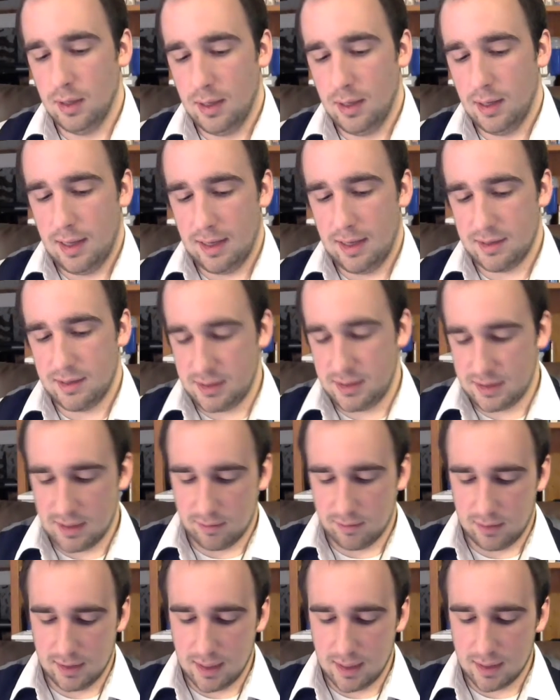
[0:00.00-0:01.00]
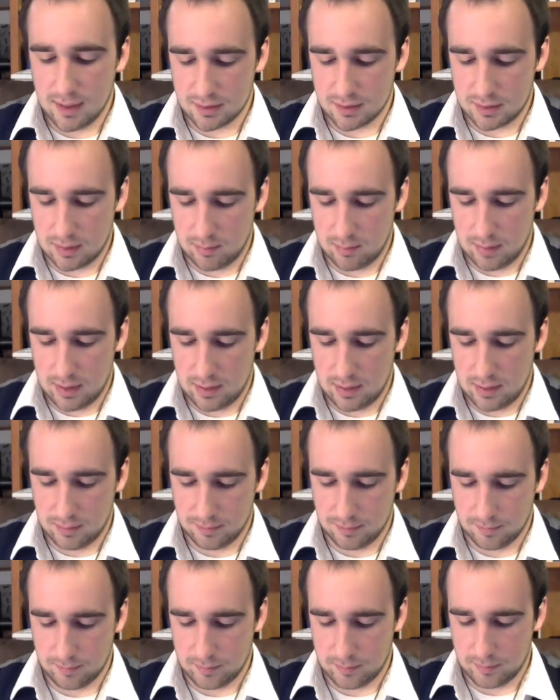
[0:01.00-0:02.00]
and she's definitely got
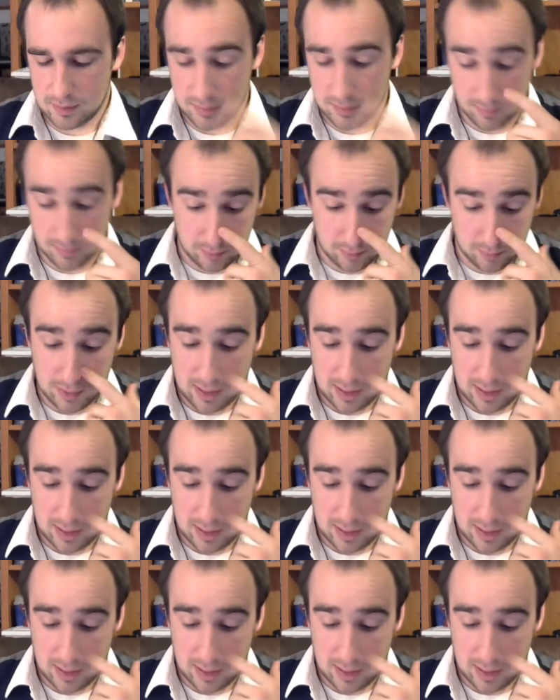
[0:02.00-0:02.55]
some good